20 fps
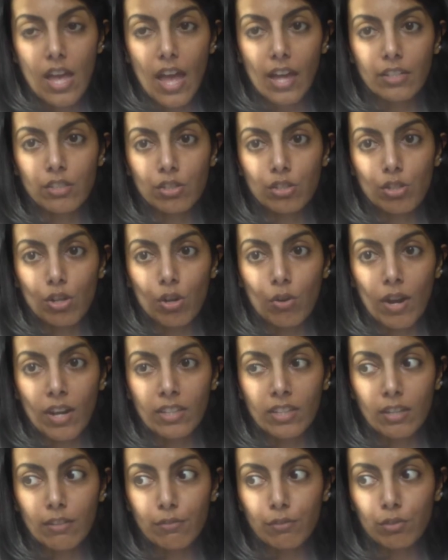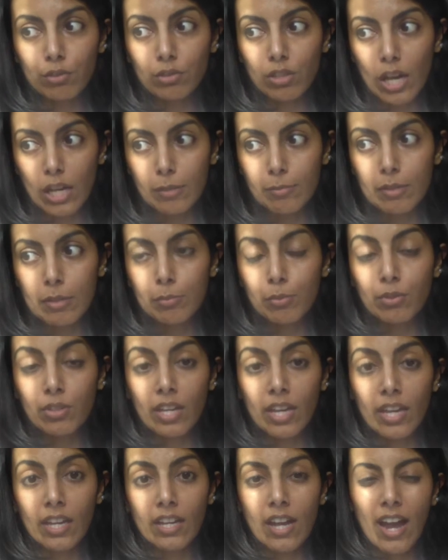And so I think for a lot of people,
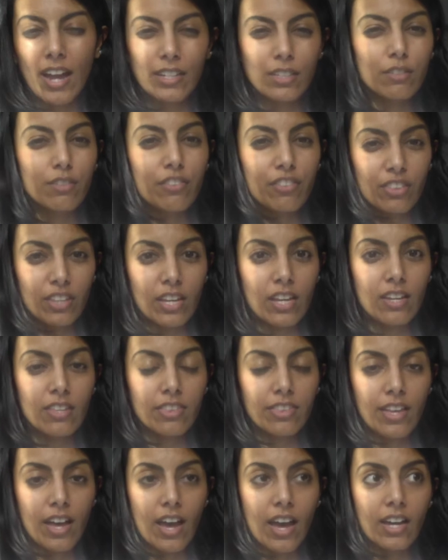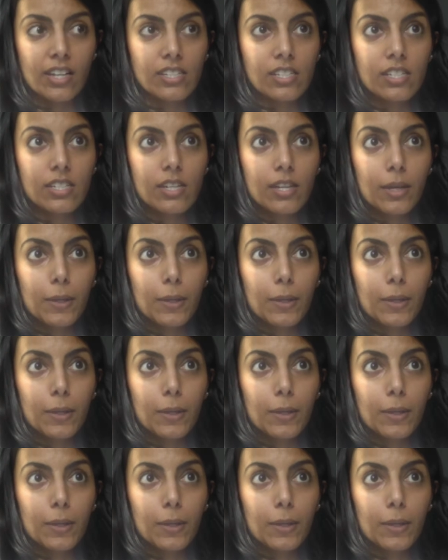they kind of think that